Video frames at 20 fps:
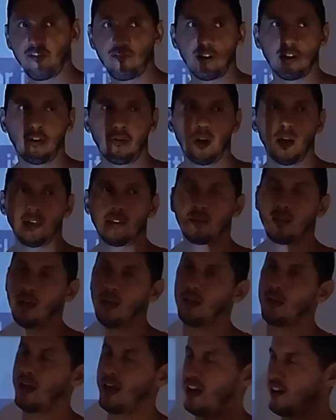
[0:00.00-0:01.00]
a great
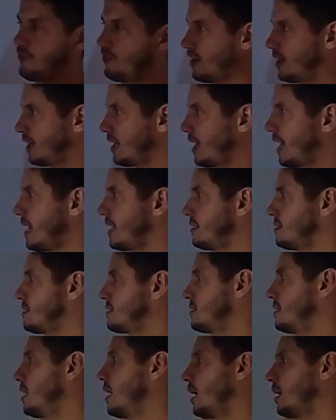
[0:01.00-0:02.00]
day. Have a
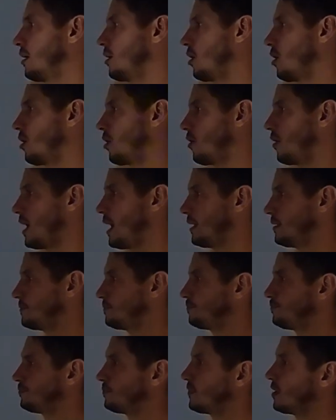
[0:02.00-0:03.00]
nice day.
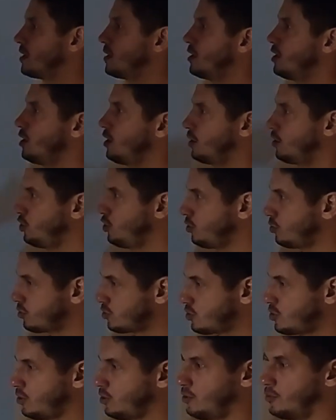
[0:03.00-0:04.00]
Alright? You
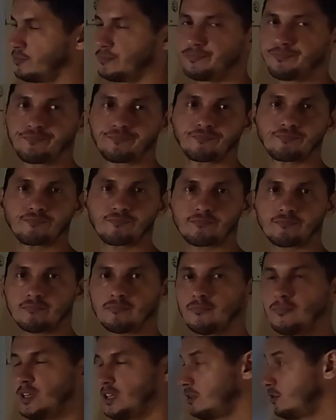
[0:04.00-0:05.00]
too.
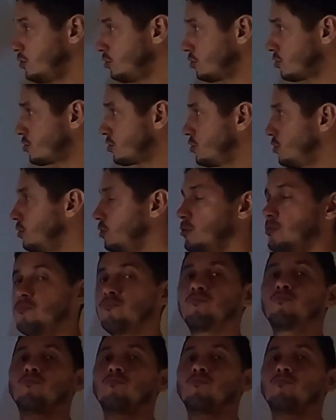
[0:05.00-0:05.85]
You too,